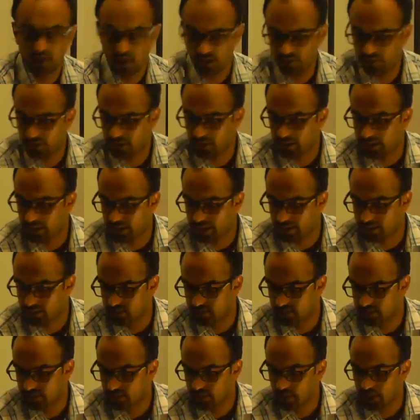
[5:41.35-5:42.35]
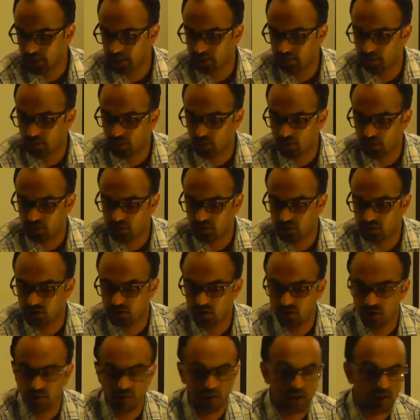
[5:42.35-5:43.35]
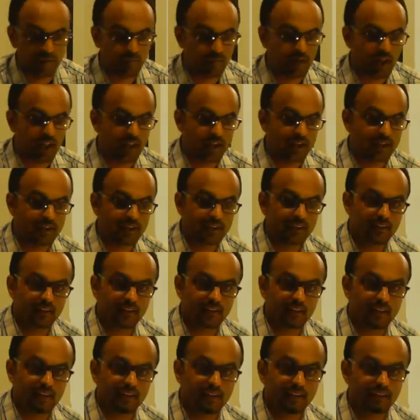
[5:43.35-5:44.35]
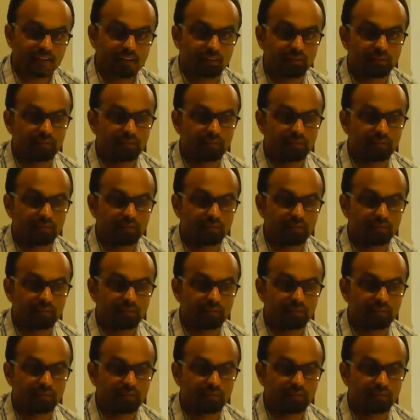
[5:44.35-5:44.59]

Even that is very important while planning a letter.